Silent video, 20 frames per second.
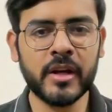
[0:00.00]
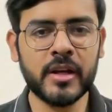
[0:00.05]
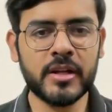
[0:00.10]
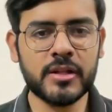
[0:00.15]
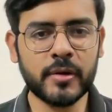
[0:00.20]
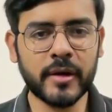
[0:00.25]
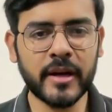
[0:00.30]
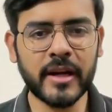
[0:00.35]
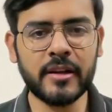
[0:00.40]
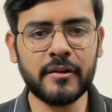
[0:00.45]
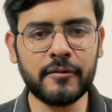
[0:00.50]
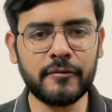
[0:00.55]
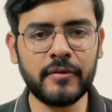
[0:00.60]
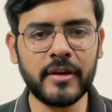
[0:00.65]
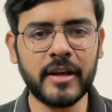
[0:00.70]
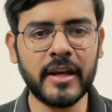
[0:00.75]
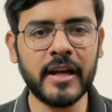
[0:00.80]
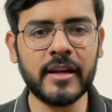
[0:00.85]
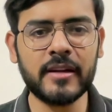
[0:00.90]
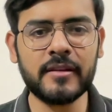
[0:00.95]
Again, we
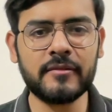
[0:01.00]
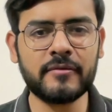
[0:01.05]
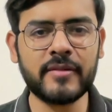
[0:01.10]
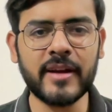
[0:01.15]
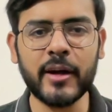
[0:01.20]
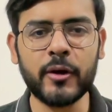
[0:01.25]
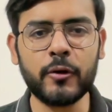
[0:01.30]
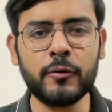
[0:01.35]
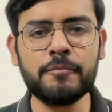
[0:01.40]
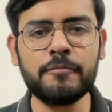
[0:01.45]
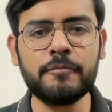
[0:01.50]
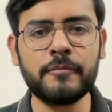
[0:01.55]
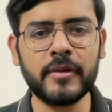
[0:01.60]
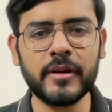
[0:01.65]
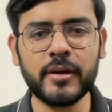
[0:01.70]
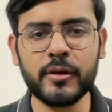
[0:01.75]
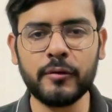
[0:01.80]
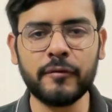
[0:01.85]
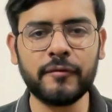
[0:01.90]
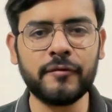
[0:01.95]
can try to
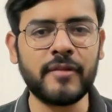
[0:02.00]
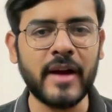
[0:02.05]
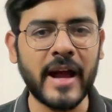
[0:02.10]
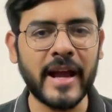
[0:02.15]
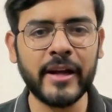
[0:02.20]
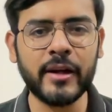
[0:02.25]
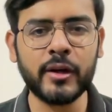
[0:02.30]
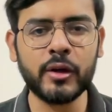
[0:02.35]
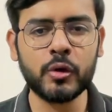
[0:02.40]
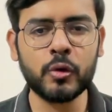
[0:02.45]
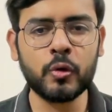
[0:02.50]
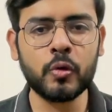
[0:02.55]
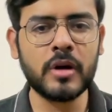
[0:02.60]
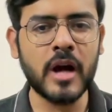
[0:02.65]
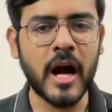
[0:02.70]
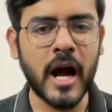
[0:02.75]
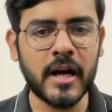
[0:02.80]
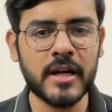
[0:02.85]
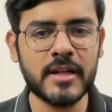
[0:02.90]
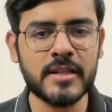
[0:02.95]
find two
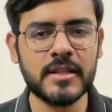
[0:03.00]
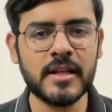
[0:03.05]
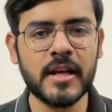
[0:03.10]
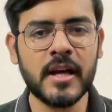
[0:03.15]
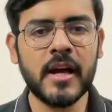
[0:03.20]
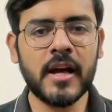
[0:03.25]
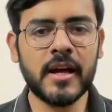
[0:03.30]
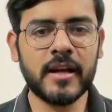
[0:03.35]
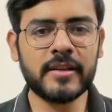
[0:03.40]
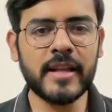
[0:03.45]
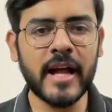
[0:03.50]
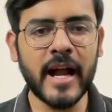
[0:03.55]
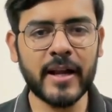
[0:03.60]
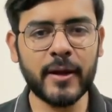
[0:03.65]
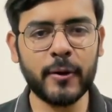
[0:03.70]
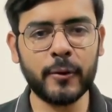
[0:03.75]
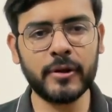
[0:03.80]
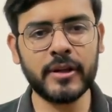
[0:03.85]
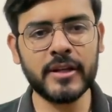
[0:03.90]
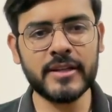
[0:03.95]
cards that
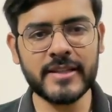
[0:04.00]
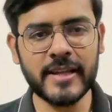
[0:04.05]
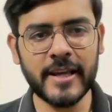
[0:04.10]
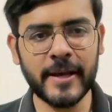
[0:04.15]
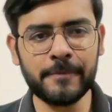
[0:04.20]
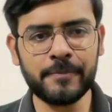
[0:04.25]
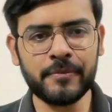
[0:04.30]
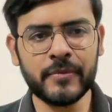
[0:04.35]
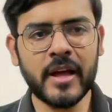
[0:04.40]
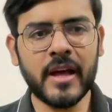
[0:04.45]
look the same